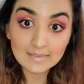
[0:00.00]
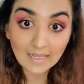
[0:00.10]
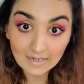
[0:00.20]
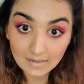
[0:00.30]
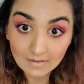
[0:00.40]

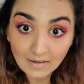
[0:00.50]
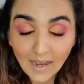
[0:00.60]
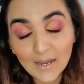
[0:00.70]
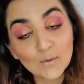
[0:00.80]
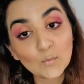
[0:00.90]
subtle.
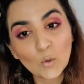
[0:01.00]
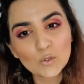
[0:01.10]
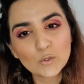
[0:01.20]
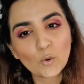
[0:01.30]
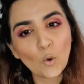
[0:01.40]
I don't want
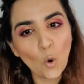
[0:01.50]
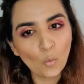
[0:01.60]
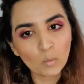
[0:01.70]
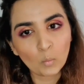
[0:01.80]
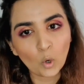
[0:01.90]
to go
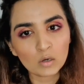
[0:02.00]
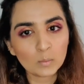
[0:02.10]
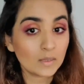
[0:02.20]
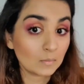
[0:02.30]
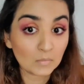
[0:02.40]
overboard
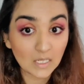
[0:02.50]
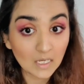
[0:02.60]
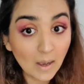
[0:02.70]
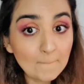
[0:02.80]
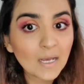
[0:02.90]
with the
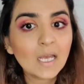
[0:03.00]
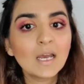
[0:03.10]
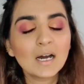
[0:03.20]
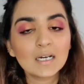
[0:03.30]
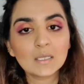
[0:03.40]
makeup,
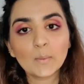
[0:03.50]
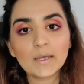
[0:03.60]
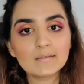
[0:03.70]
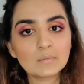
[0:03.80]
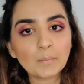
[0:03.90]

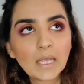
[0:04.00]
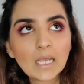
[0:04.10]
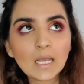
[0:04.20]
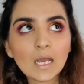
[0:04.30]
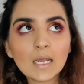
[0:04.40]
otherwise
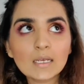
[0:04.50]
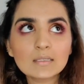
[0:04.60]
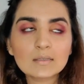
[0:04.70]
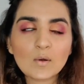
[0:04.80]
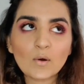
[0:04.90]
pink eyes
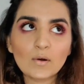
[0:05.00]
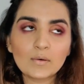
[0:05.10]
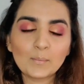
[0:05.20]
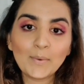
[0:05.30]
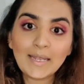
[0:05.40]
or
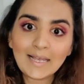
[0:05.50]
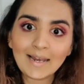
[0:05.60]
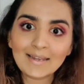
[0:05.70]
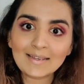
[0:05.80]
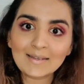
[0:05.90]
pink
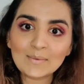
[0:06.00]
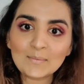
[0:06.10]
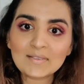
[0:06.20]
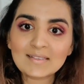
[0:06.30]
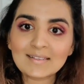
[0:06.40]

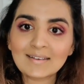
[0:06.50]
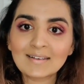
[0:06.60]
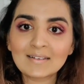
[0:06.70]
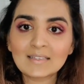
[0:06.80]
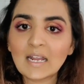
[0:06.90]
lips
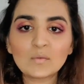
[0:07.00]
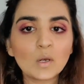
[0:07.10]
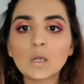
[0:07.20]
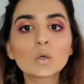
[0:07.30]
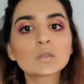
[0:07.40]
that will
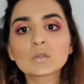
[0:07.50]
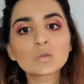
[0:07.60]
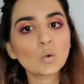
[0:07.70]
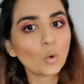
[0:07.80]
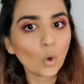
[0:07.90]
look
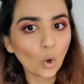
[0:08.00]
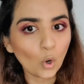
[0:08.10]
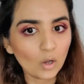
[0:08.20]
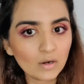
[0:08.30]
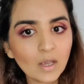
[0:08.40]
so
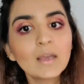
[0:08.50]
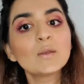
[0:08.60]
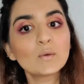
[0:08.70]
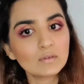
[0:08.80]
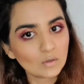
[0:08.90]
odd.
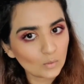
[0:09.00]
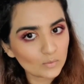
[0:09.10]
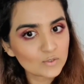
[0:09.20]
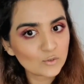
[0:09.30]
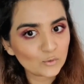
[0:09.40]
You can
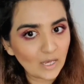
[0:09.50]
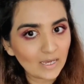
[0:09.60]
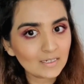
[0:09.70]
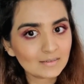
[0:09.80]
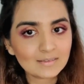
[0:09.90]
always do that,
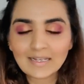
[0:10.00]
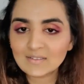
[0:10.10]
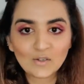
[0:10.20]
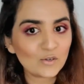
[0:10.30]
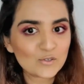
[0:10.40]
that's
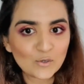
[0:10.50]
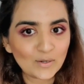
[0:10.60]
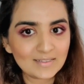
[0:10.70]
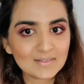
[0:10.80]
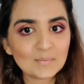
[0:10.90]
your
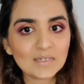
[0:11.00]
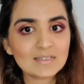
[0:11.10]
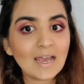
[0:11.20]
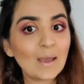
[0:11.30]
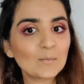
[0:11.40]
choice, but
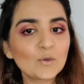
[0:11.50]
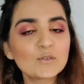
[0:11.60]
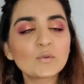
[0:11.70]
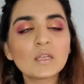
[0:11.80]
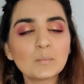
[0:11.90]
I'm going to
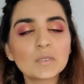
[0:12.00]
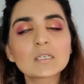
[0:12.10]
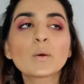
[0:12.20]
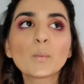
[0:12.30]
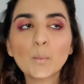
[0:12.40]
keep
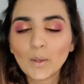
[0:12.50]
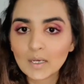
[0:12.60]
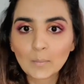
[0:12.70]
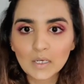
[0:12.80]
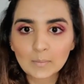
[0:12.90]
it very
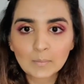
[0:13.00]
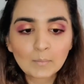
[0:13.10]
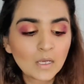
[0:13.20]
minimal.